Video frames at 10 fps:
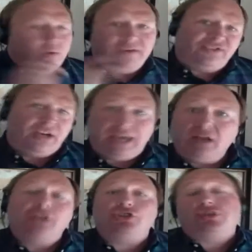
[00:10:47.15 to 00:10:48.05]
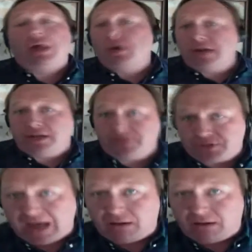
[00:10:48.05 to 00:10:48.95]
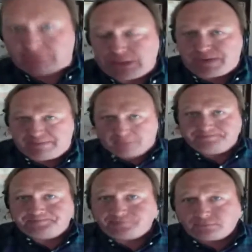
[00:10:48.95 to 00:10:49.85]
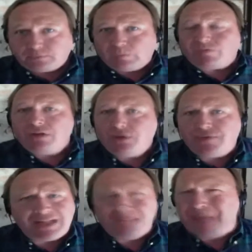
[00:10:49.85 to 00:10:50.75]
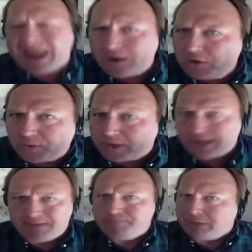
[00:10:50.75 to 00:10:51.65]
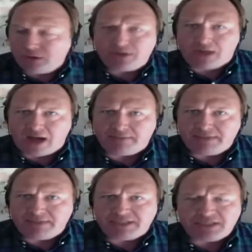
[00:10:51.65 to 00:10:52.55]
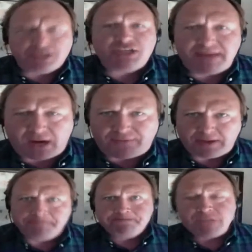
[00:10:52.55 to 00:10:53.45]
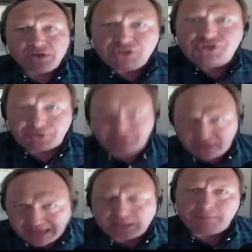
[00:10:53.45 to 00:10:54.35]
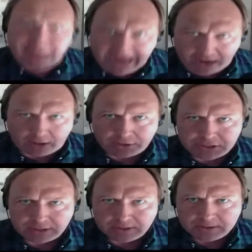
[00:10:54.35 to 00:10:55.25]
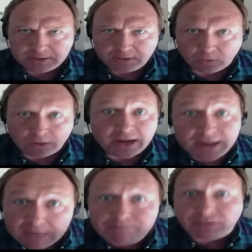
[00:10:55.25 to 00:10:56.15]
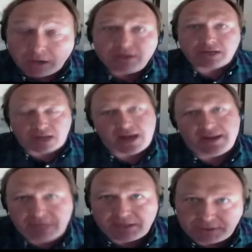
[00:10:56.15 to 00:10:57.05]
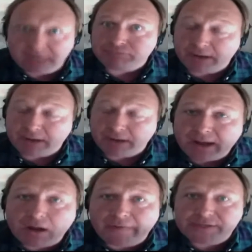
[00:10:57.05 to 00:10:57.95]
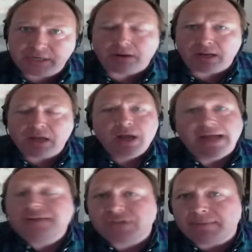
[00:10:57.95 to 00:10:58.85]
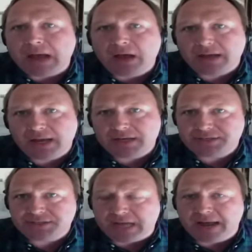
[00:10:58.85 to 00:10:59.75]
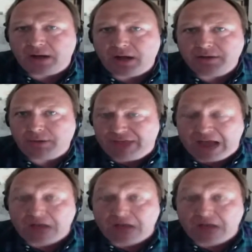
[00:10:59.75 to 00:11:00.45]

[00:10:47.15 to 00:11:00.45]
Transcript: We've seen endless slogans out of these people. You think the bankers were going to implode economies? Listen to me carefully. Did you think the bankers were going to implode economies and bring in all this tyranny and somehow get us to sign on to